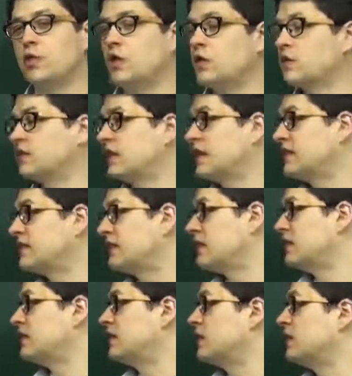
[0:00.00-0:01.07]
Paul's
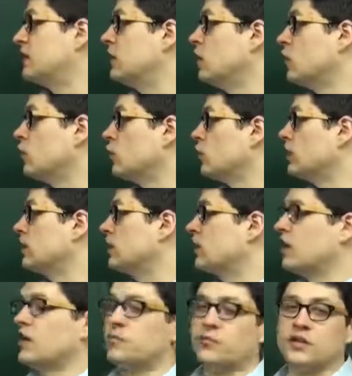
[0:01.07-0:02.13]
SAT Reading
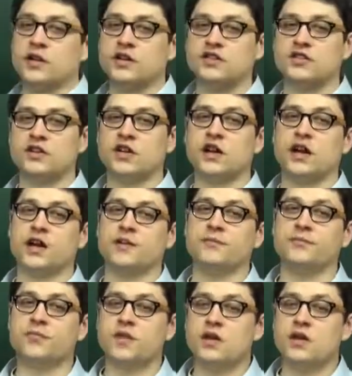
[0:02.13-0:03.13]
Comprehension Guide.